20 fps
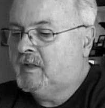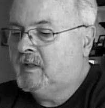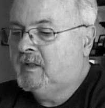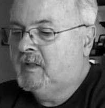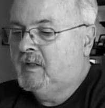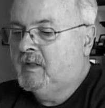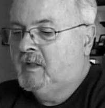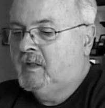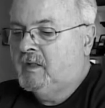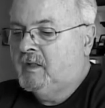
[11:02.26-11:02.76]
Uh,
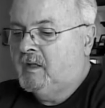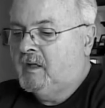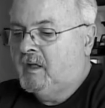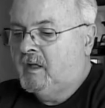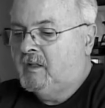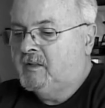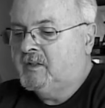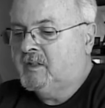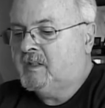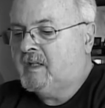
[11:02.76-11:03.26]

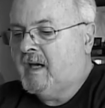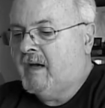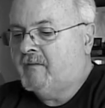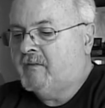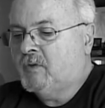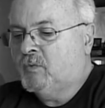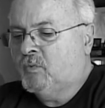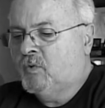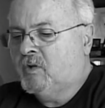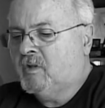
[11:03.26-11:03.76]
uh, just
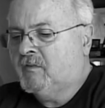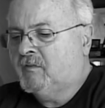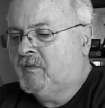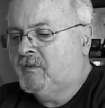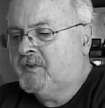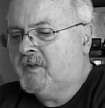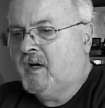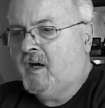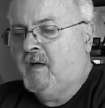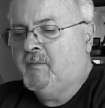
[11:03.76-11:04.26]
having a
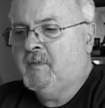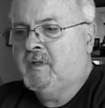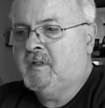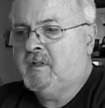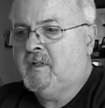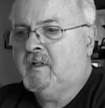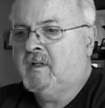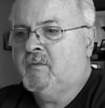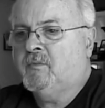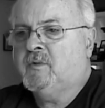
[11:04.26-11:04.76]
wonderful time.
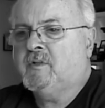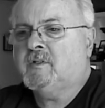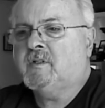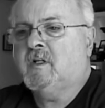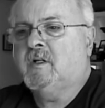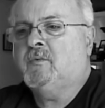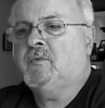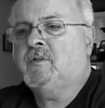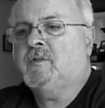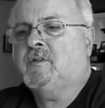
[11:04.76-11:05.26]
It, it
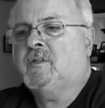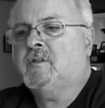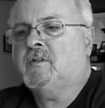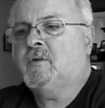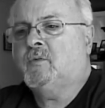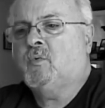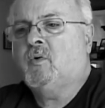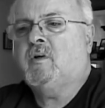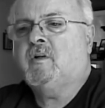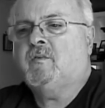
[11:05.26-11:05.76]
was it was
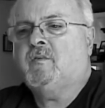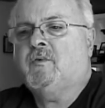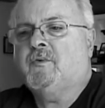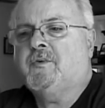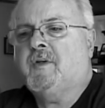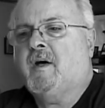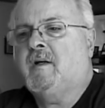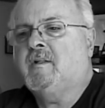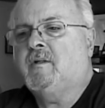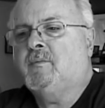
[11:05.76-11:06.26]
just a
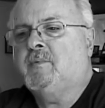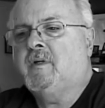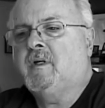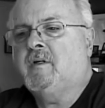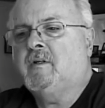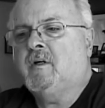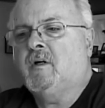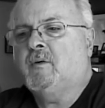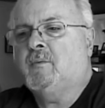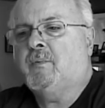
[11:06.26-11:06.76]
wonderful time to be
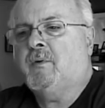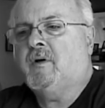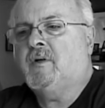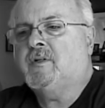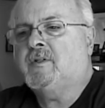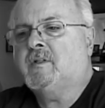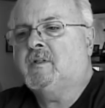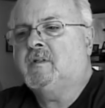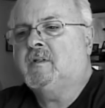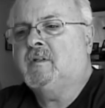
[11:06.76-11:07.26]
a young
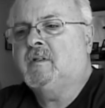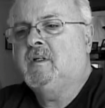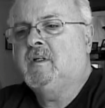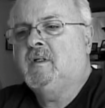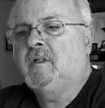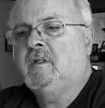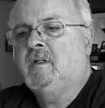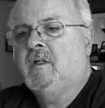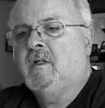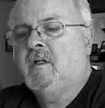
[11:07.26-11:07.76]
person,
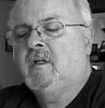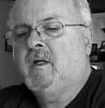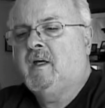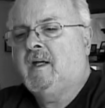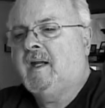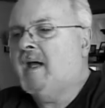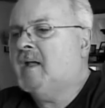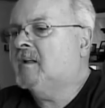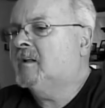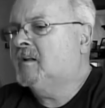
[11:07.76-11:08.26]

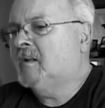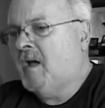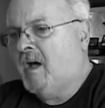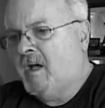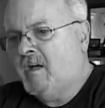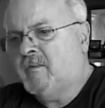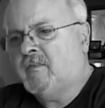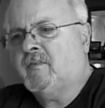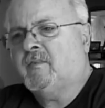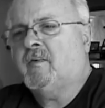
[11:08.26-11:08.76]
and had a
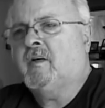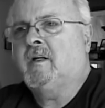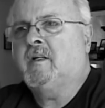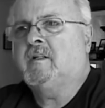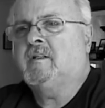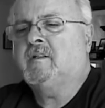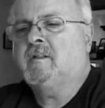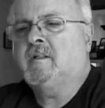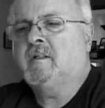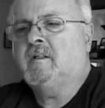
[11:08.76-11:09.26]
lot of
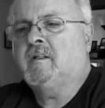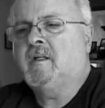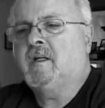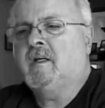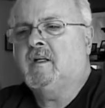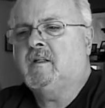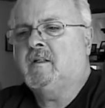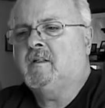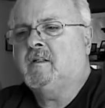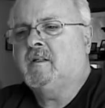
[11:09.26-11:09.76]
friends. And
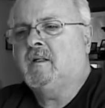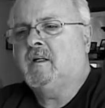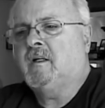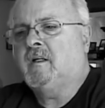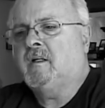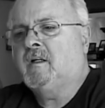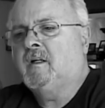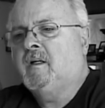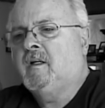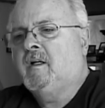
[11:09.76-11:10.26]
and
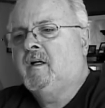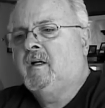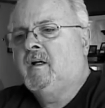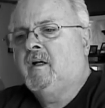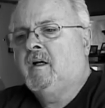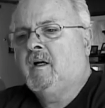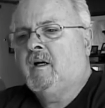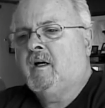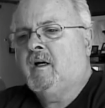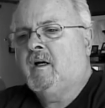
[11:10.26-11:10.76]
uh,
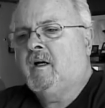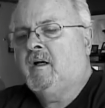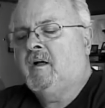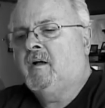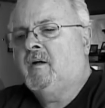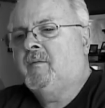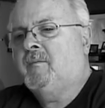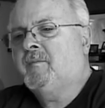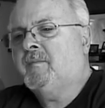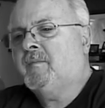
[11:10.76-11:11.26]

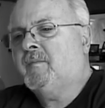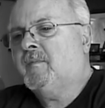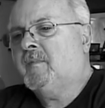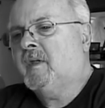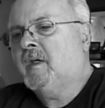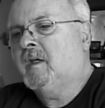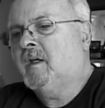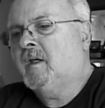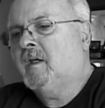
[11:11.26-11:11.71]
um,